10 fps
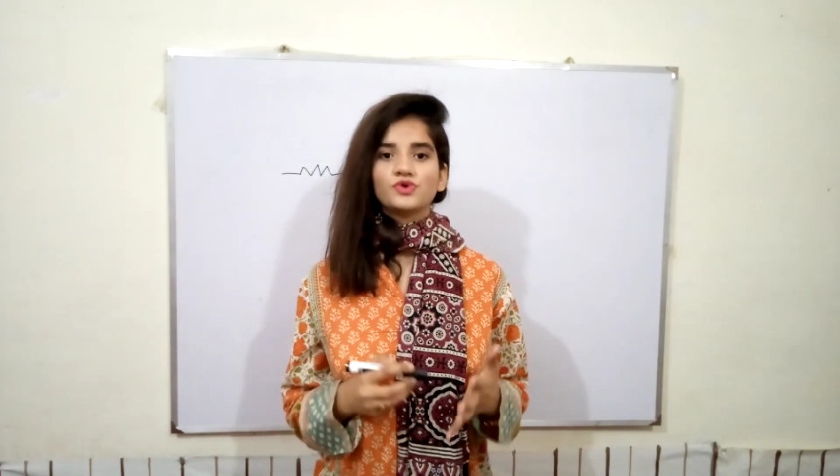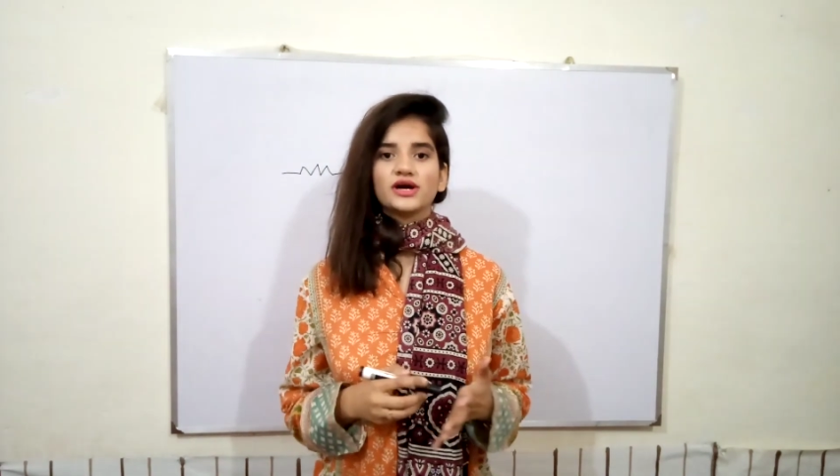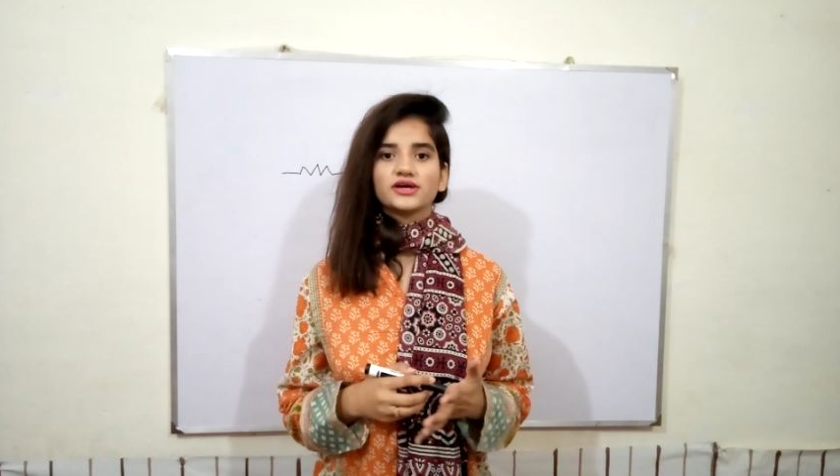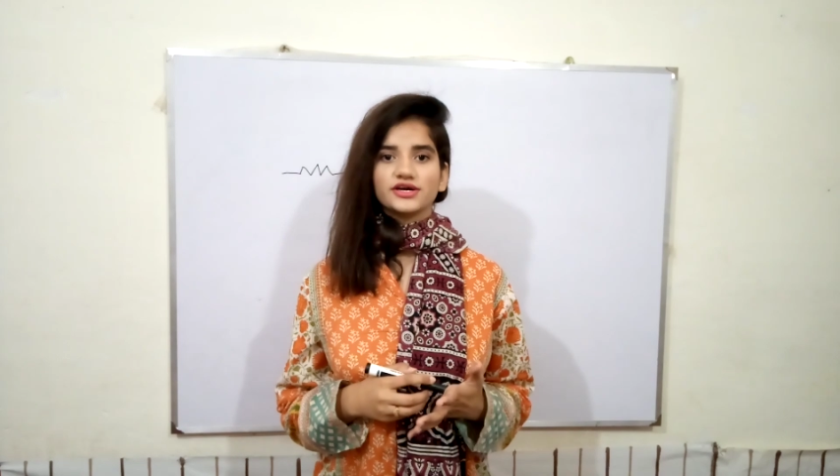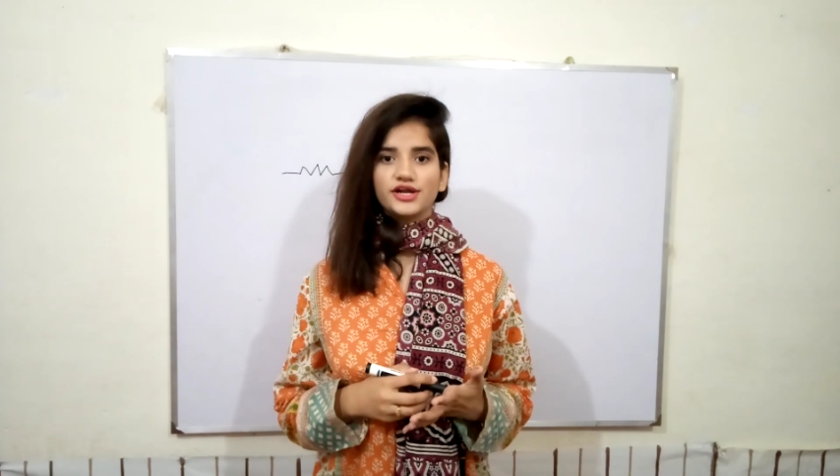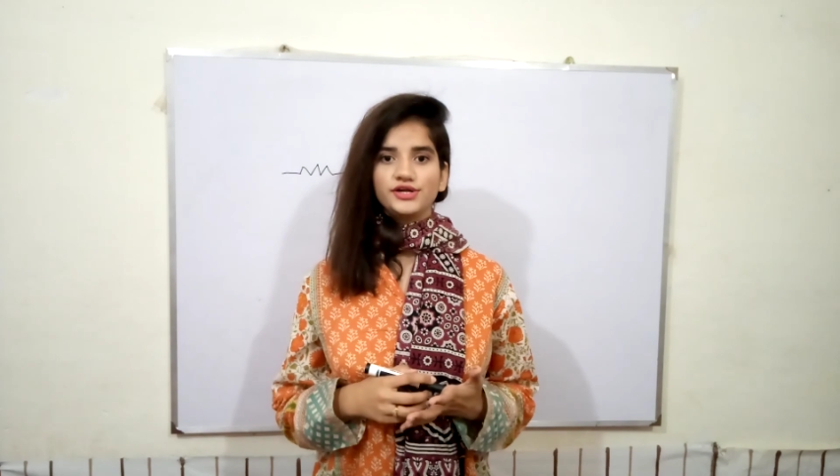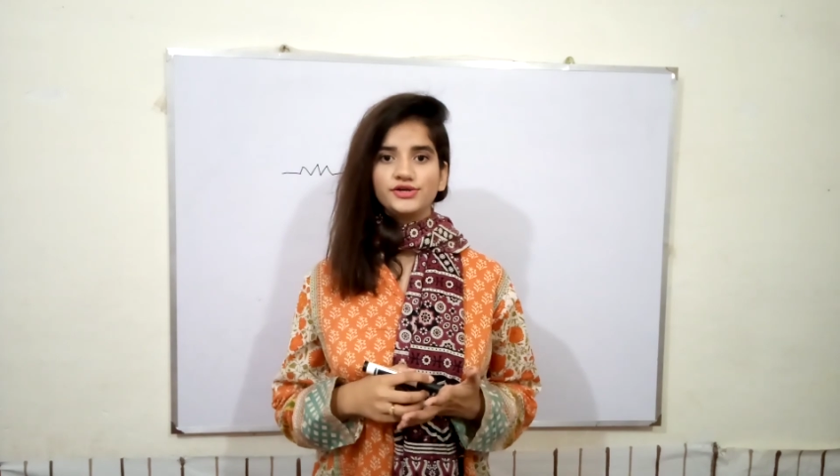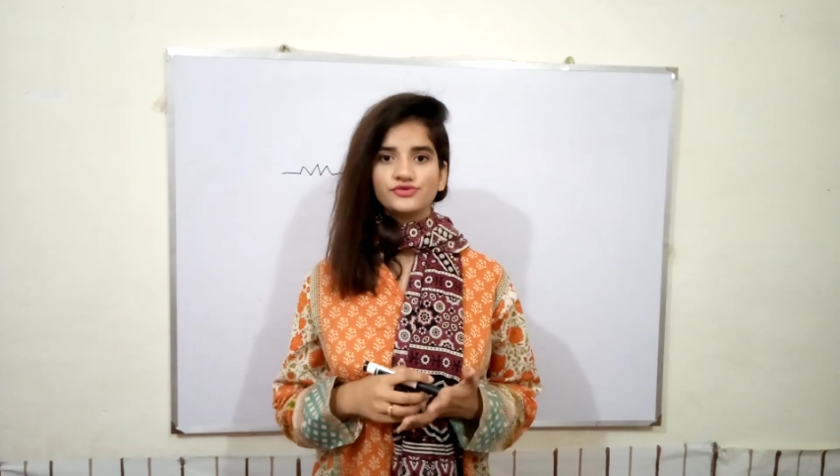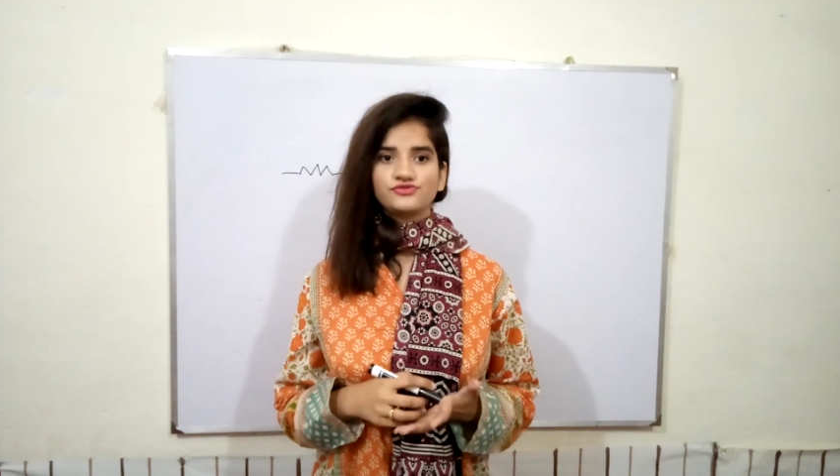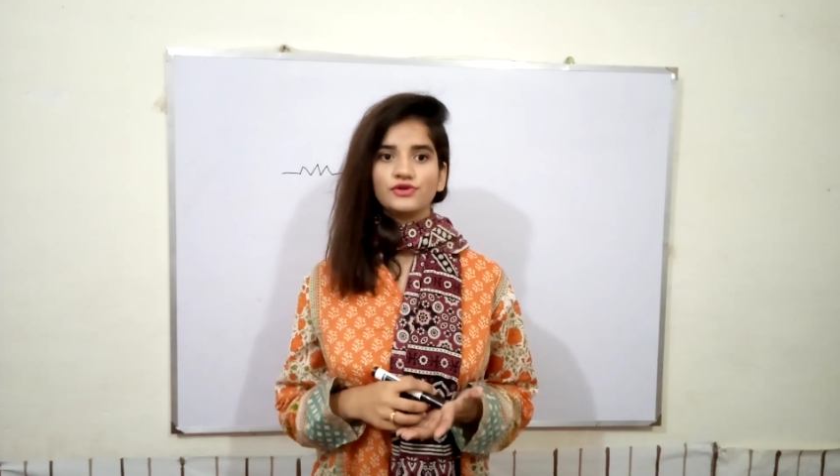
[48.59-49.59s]
a current
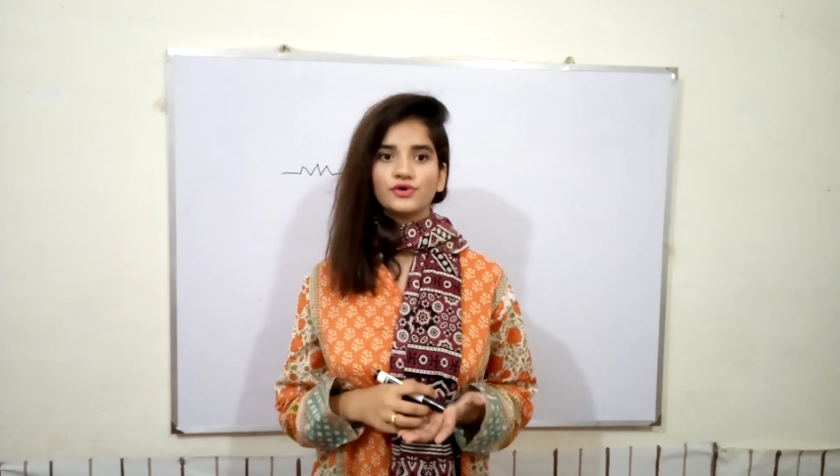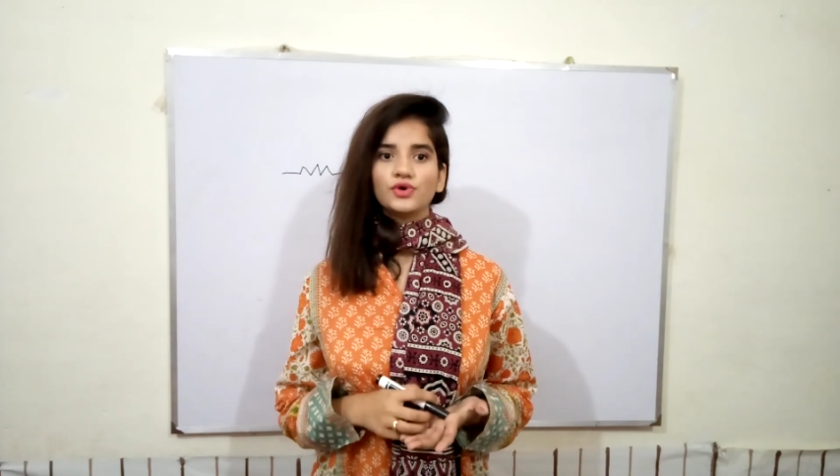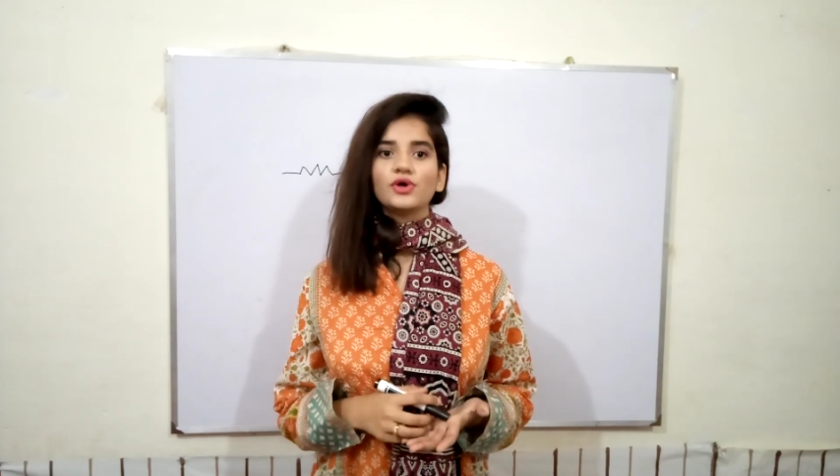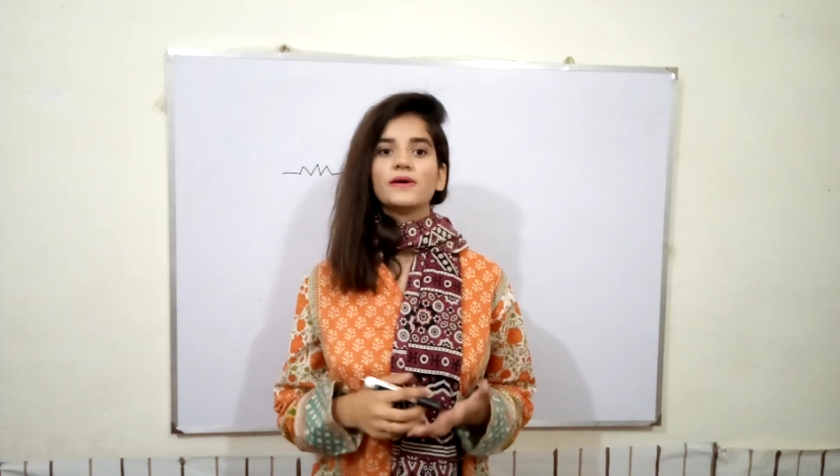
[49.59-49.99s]
flow